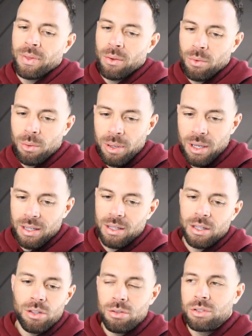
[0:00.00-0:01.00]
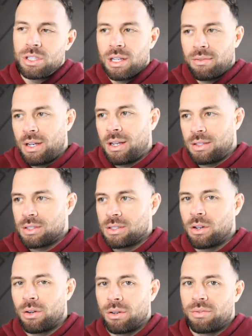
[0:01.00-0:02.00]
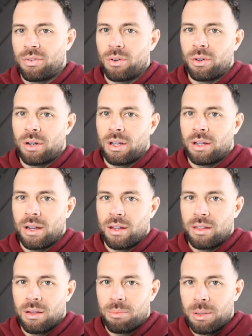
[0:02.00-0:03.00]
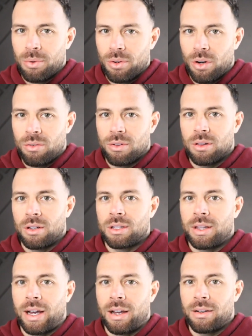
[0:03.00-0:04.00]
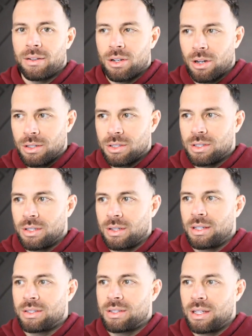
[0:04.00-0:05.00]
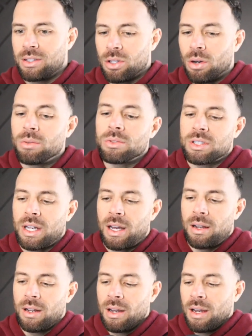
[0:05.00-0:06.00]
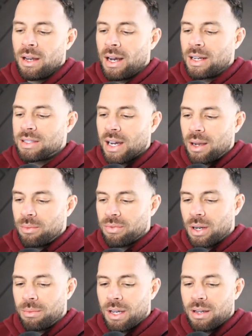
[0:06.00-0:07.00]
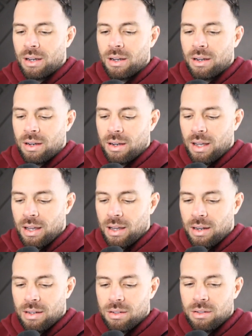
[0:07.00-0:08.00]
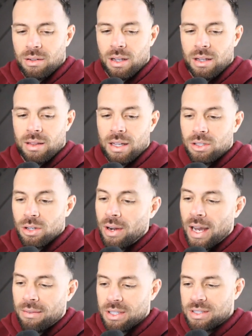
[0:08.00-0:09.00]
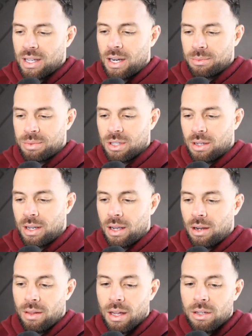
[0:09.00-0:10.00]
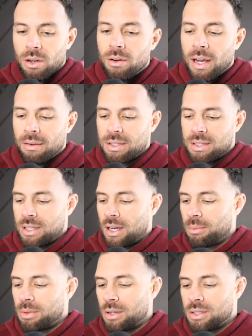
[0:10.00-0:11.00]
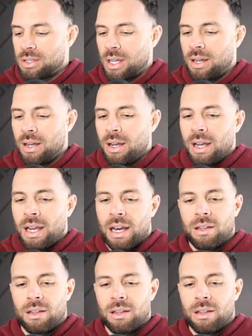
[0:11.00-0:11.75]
will pay huge dividends going forward. And I think people overlook that constantly is they don't set a time frame ahead, and they don't have a setup Sunday or they don't have a setup Thursday, and